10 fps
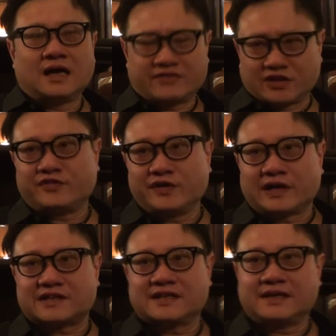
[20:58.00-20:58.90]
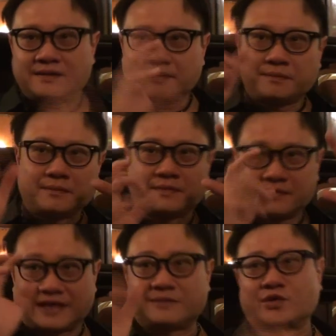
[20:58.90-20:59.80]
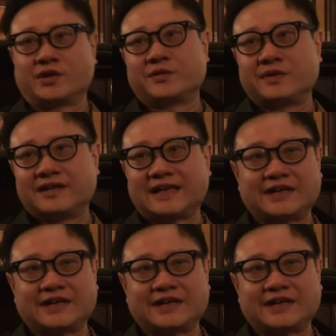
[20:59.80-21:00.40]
I've got a few actually that I'm toying with.